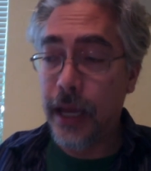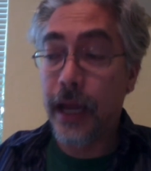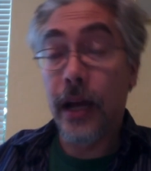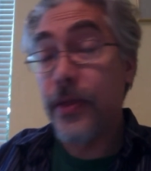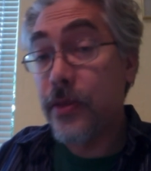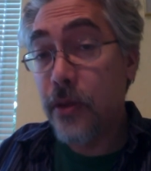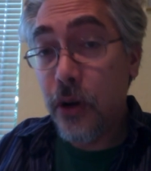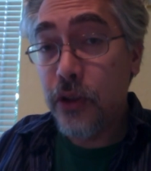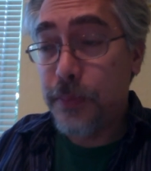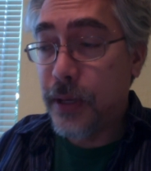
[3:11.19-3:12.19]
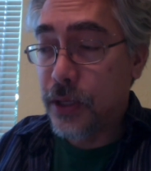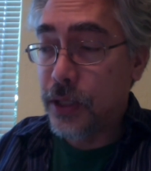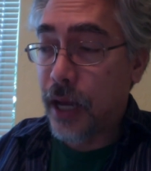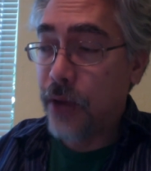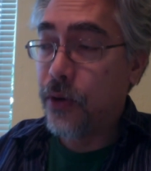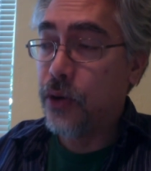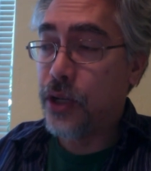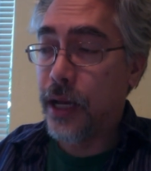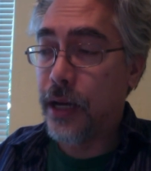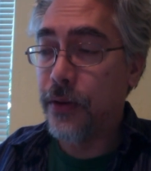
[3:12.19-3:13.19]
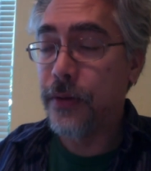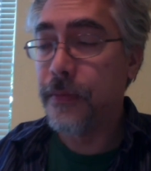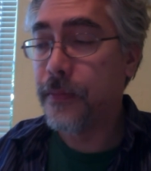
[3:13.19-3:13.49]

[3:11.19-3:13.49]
and on those pieces I wrote down